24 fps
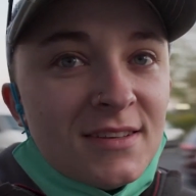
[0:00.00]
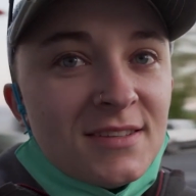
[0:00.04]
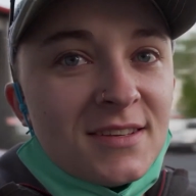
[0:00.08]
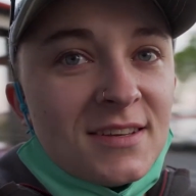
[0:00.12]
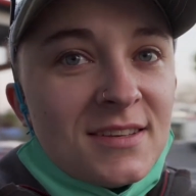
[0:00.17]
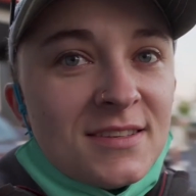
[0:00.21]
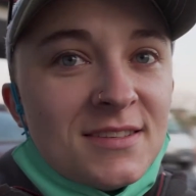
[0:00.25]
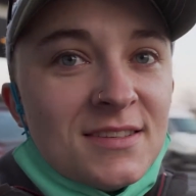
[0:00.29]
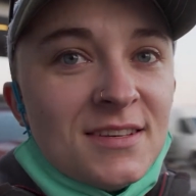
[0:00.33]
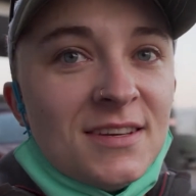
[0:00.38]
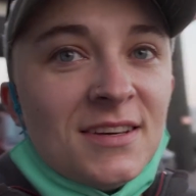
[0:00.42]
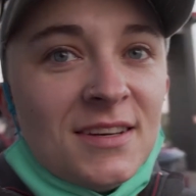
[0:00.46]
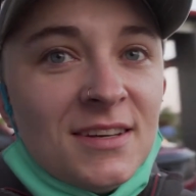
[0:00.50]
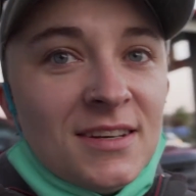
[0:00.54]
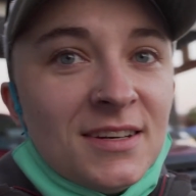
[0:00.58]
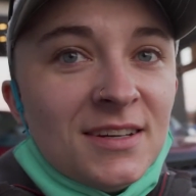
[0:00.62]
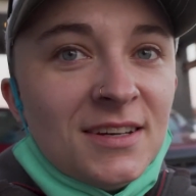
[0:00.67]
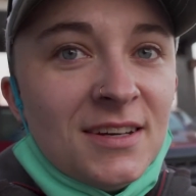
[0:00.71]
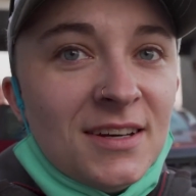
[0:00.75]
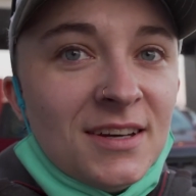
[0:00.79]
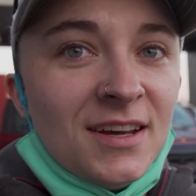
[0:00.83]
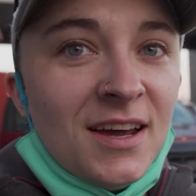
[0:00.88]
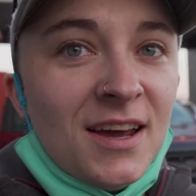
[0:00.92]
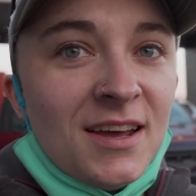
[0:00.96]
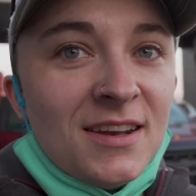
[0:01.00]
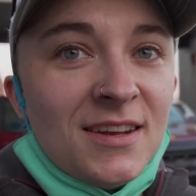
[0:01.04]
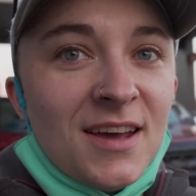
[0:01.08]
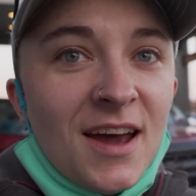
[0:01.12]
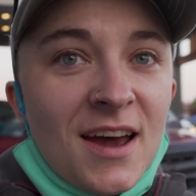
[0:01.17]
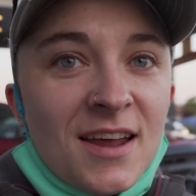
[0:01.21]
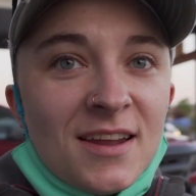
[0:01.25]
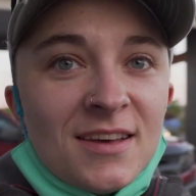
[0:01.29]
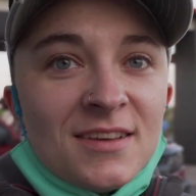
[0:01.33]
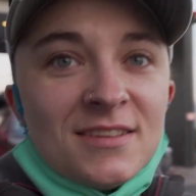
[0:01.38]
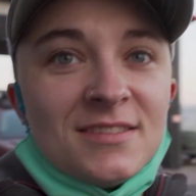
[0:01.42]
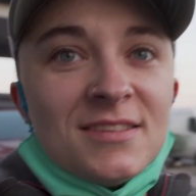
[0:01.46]
as you can see,
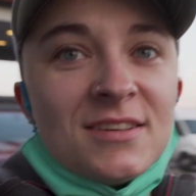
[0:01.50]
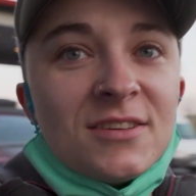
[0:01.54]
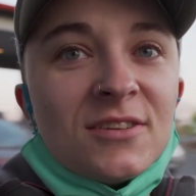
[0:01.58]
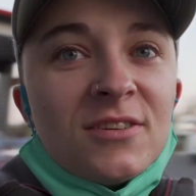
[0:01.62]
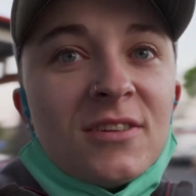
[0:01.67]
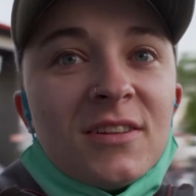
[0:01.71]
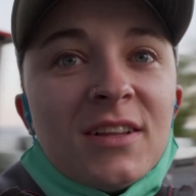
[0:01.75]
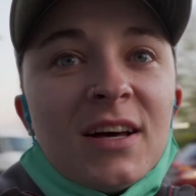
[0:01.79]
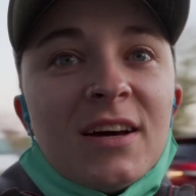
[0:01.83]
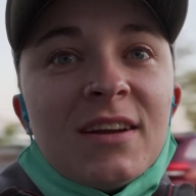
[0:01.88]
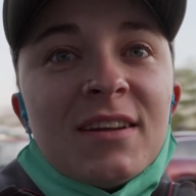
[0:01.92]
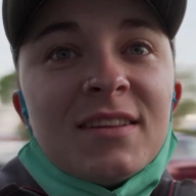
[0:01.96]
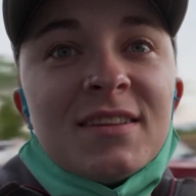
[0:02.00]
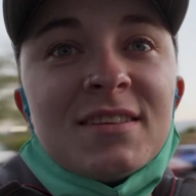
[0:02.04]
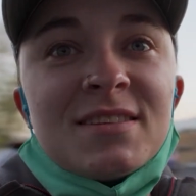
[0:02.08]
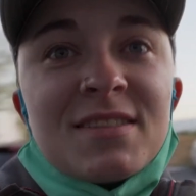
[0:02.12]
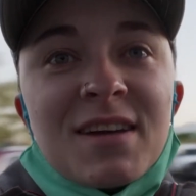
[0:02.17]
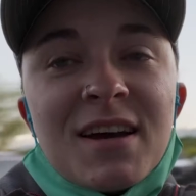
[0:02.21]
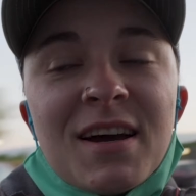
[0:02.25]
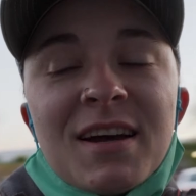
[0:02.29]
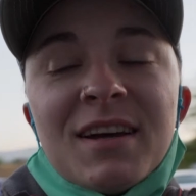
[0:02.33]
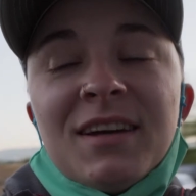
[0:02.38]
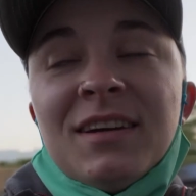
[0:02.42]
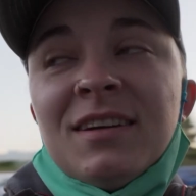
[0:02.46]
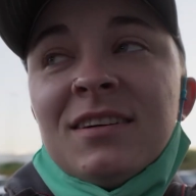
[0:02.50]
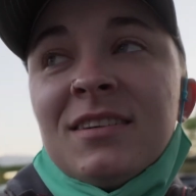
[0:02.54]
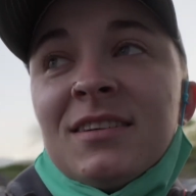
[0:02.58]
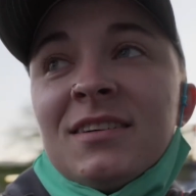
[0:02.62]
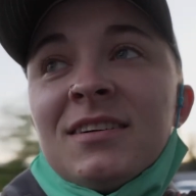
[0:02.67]
not a single cloud in the sky.